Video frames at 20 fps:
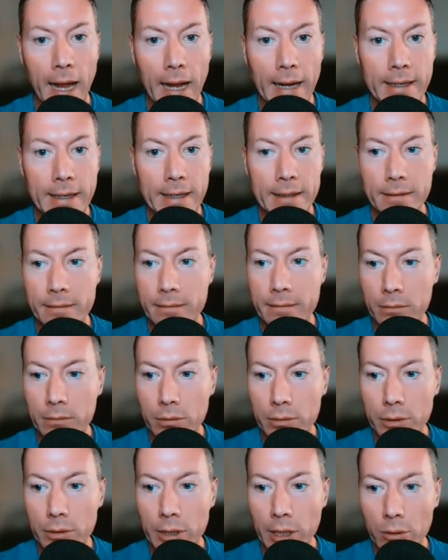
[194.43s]
And then,
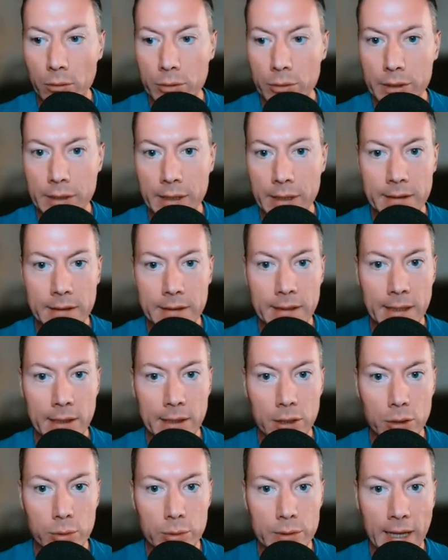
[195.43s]
you know, since then,
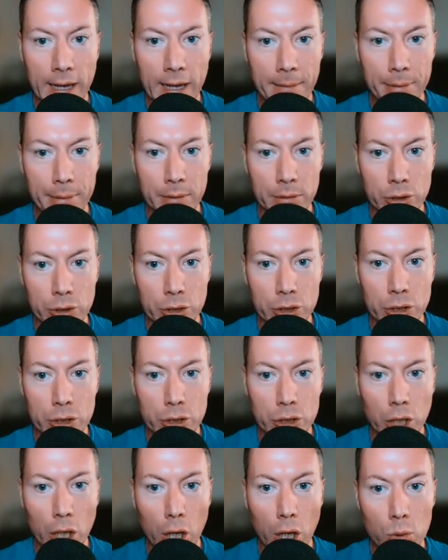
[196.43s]
look what's happened. Just a
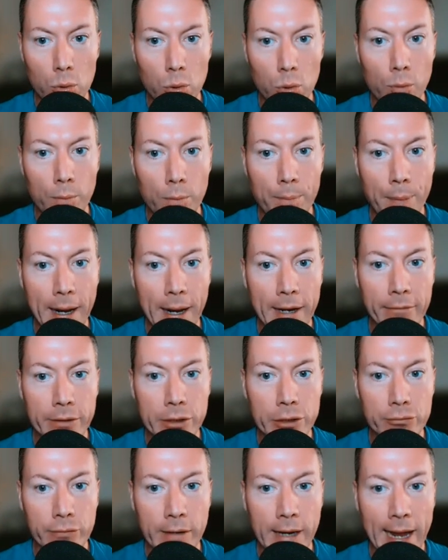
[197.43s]
total
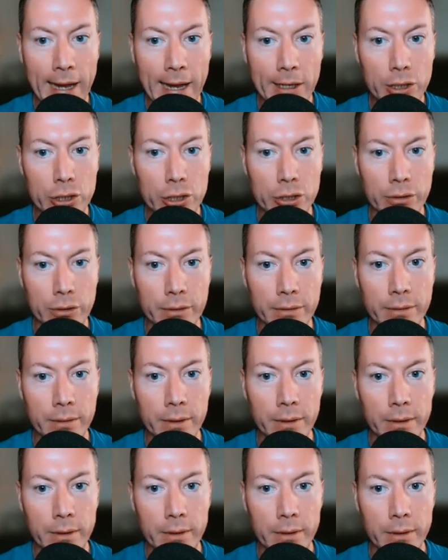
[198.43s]
bearish reaction,
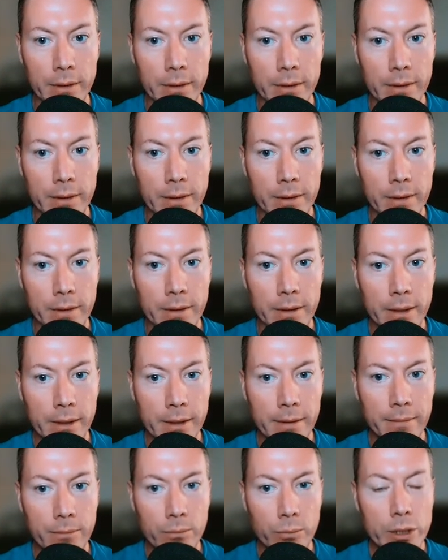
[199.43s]

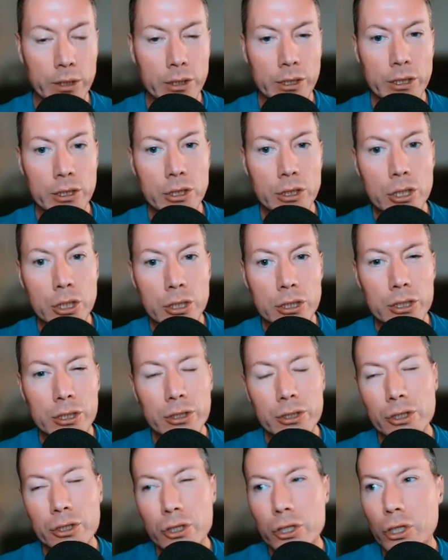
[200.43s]
yeah? Which is just
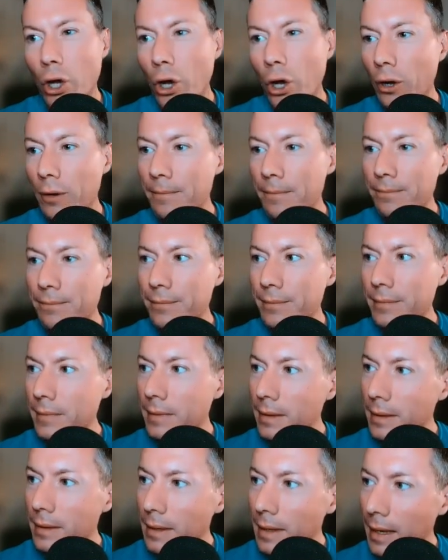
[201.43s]
not
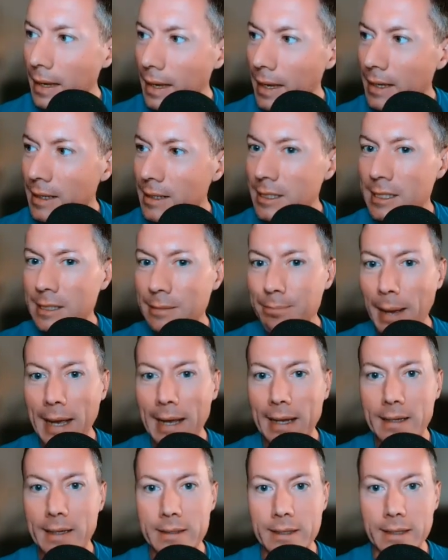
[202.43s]

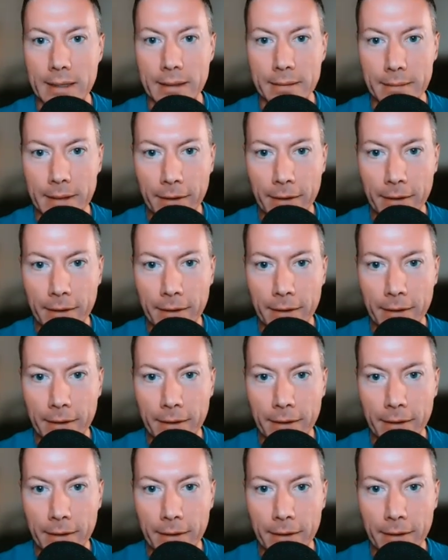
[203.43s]
expected.